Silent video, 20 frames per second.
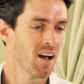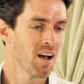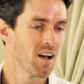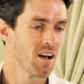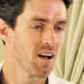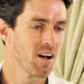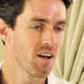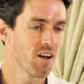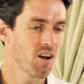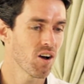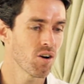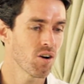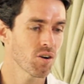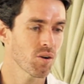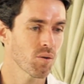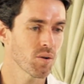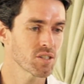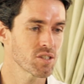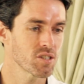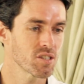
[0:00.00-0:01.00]
Her
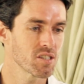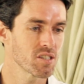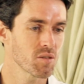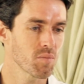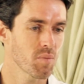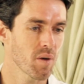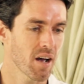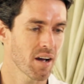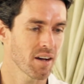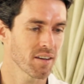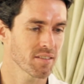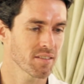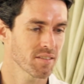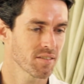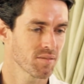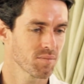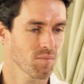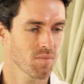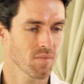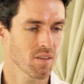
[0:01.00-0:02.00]
question is about
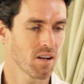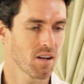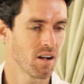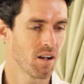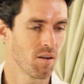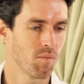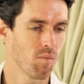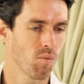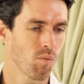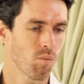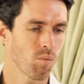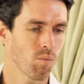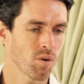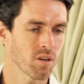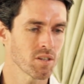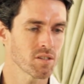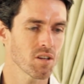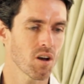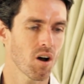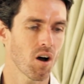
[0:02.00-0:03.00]
what
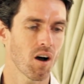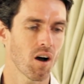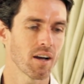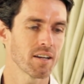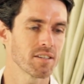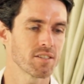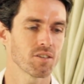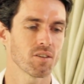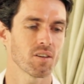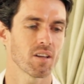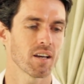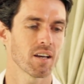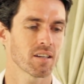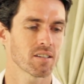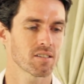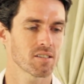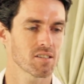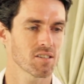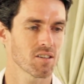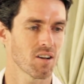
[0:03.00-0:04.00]
is the ideal
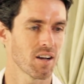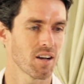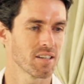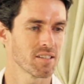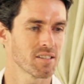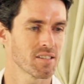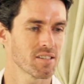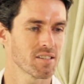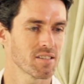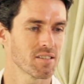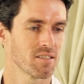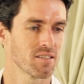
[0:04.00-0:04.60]
exercise?